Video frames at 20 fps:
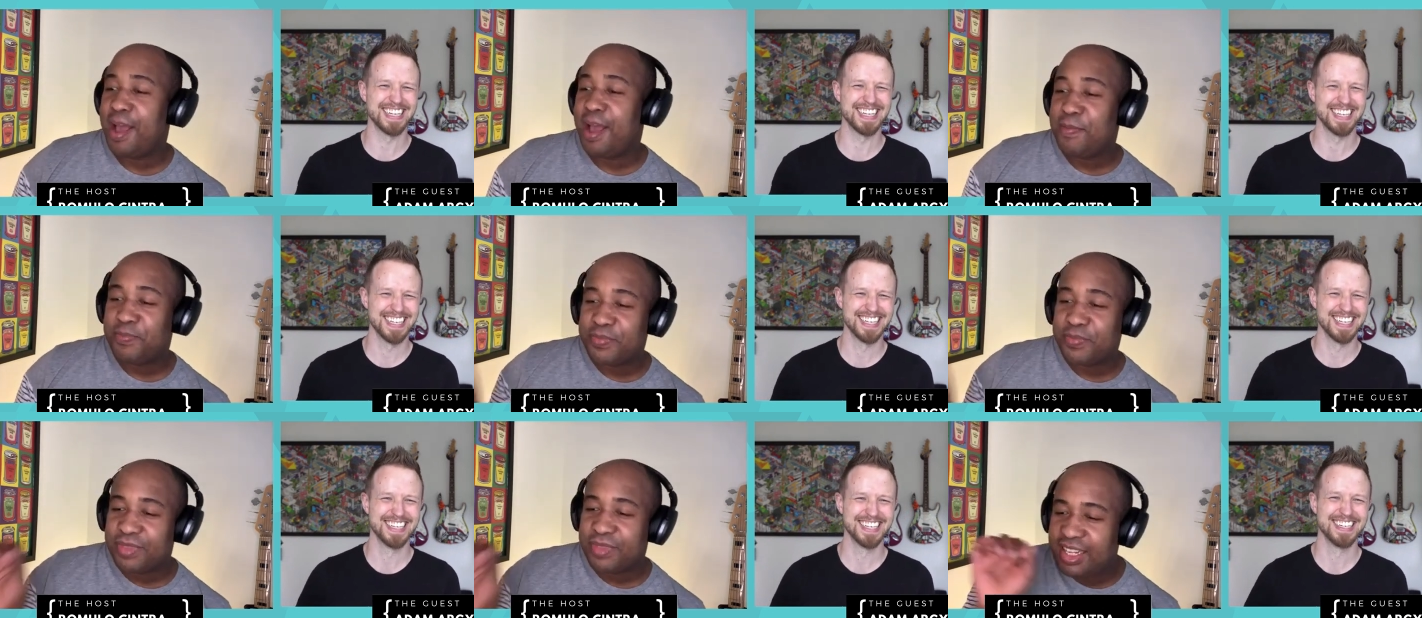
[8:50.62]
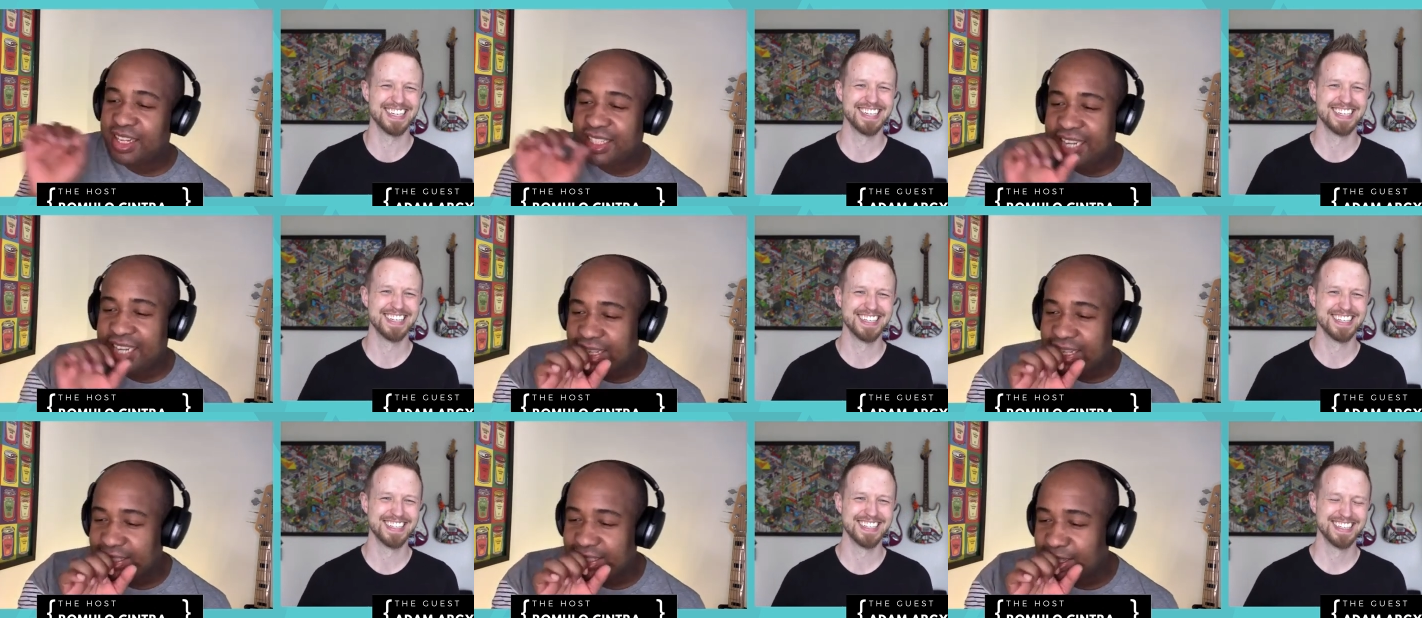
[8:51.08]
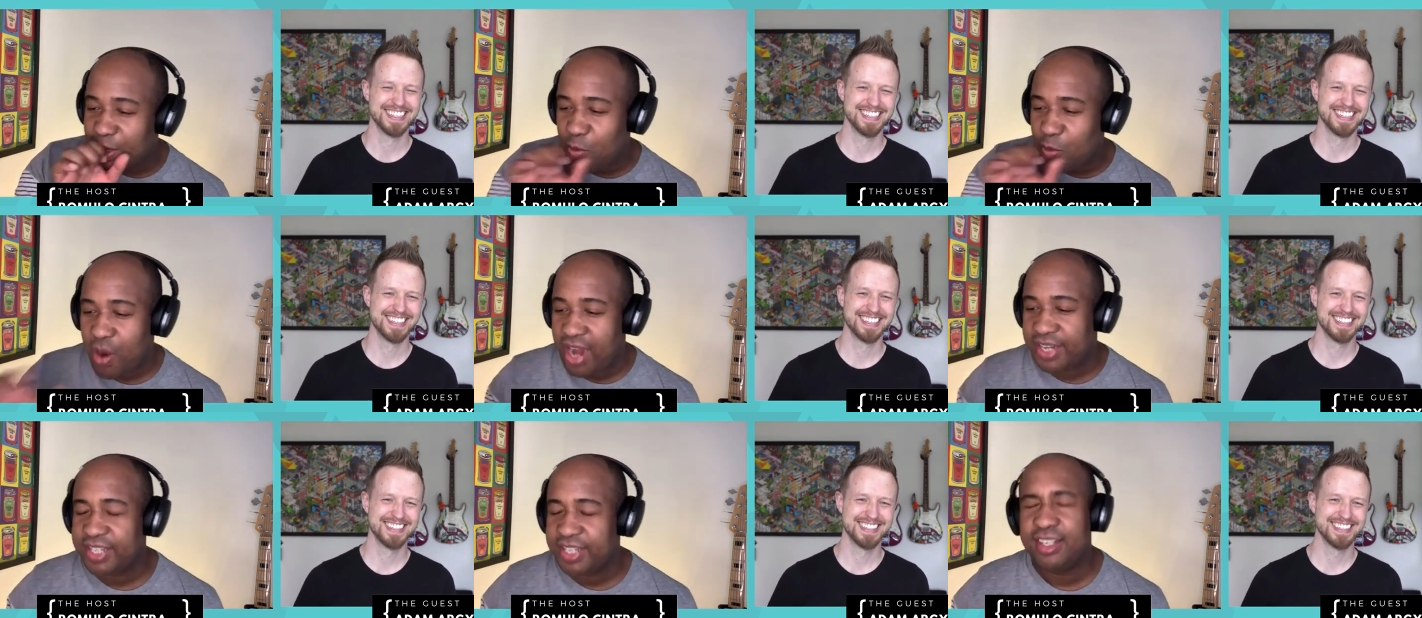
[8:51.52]
Speaker 1: um, just a
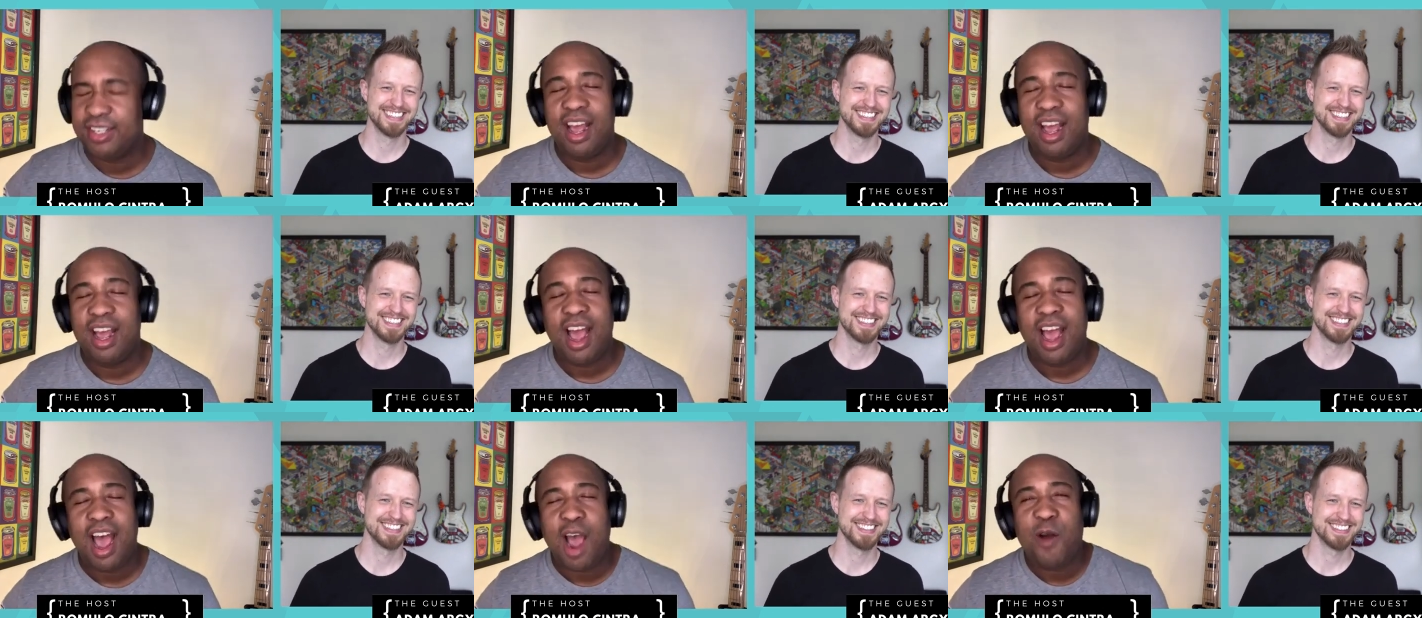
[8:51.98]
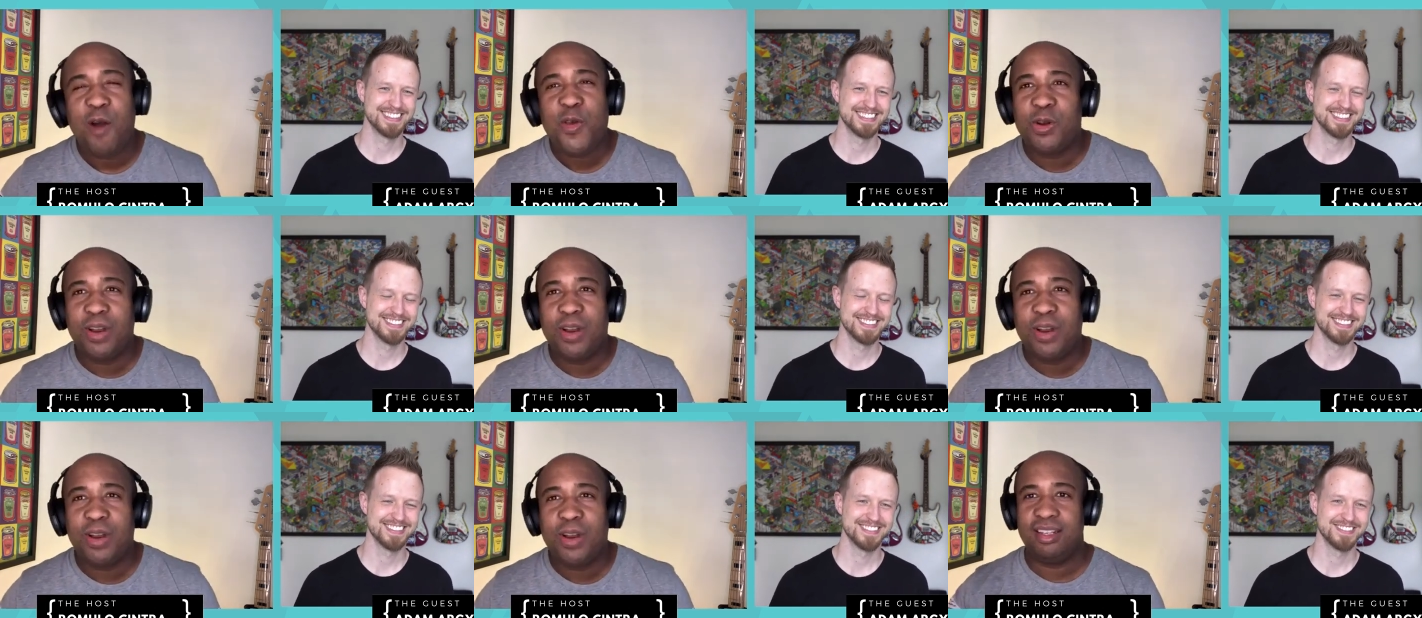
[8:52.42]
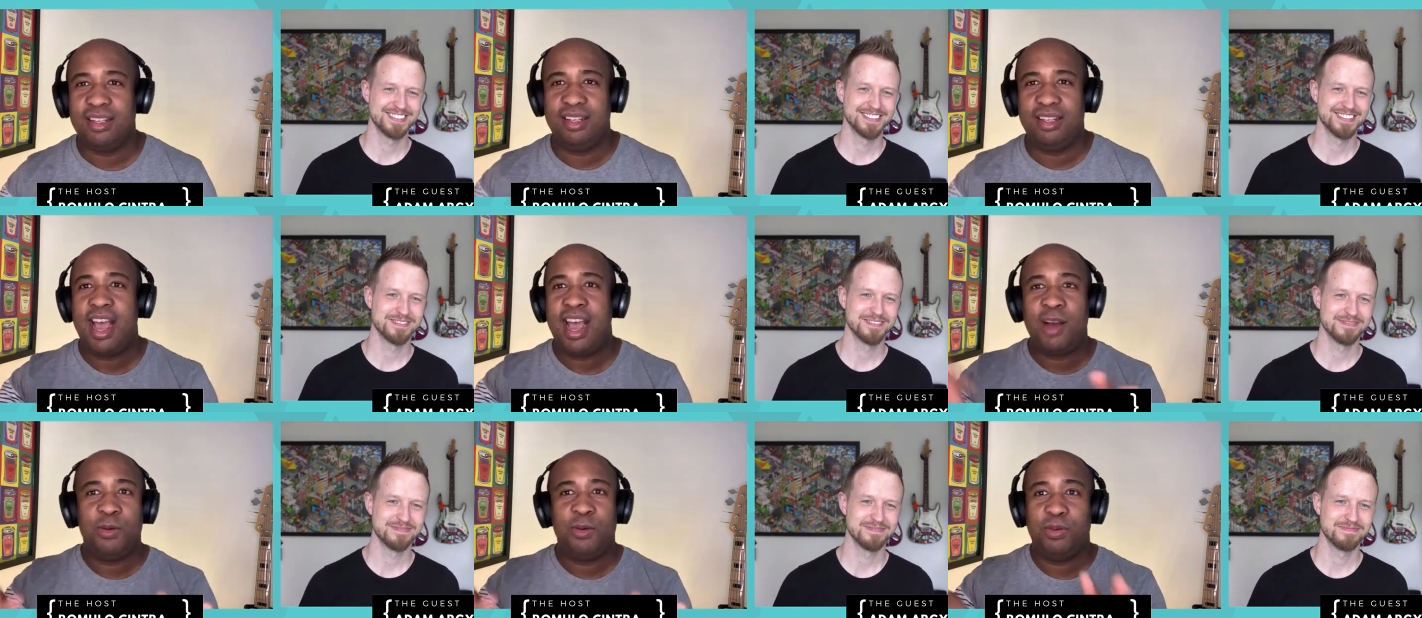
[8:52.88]
question: How you landed
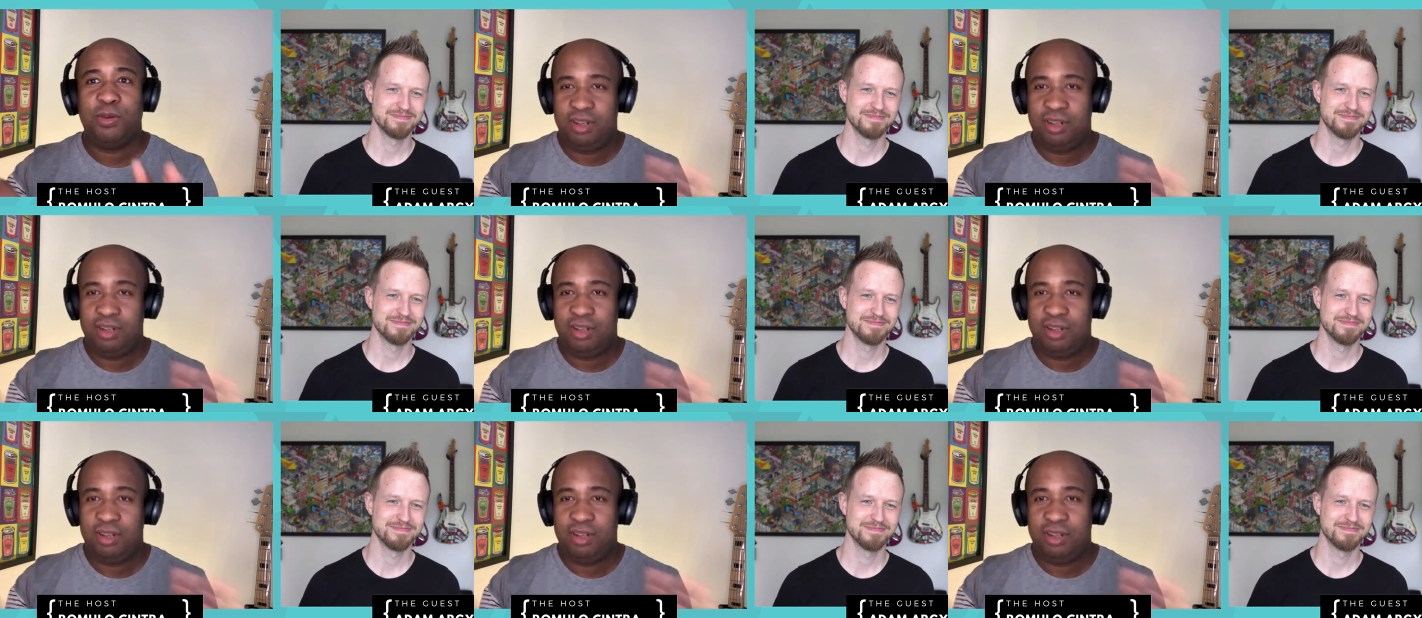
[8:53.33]
now?